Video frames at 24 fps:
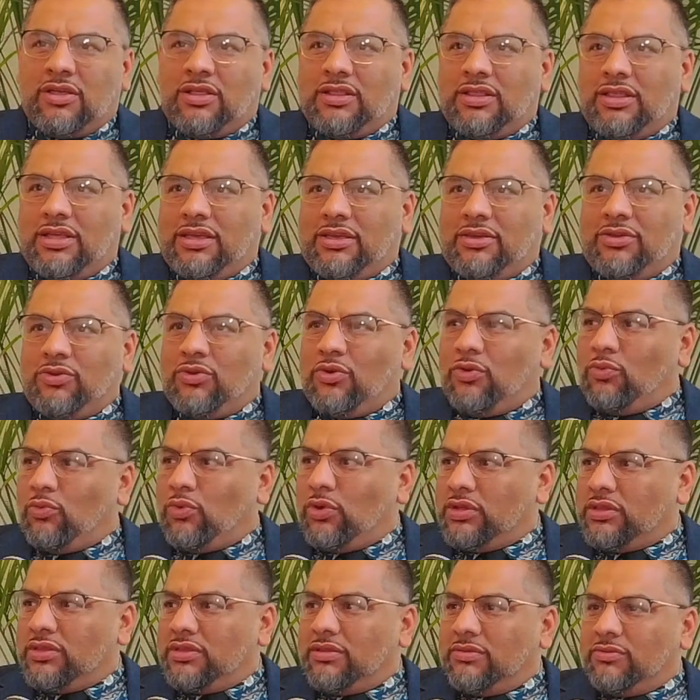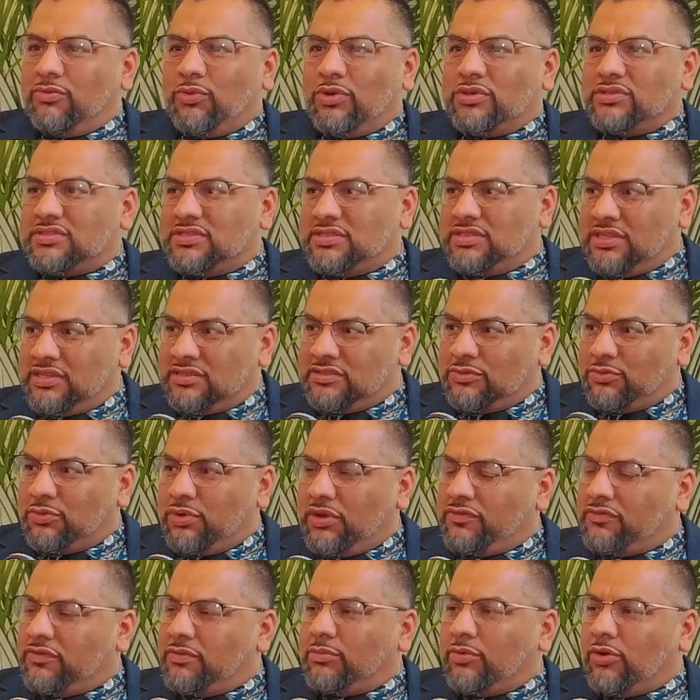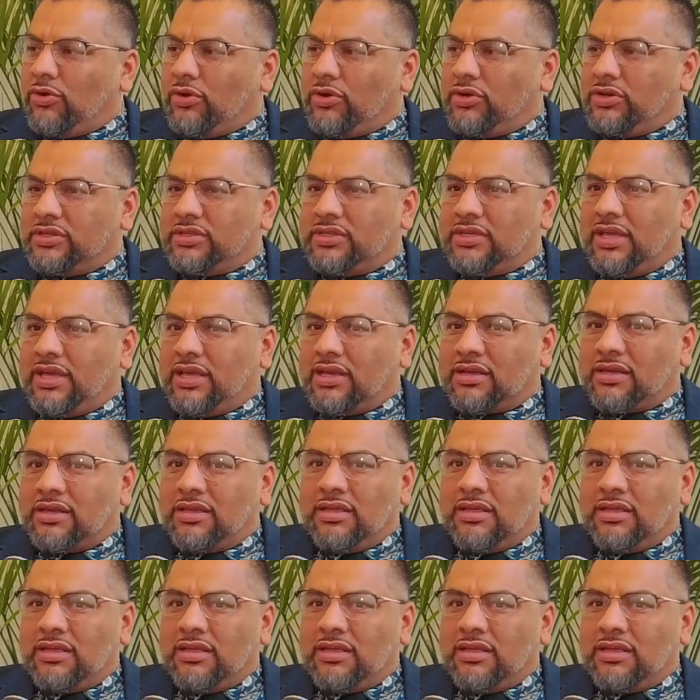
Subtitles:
like, one sneeze away from a heart attack.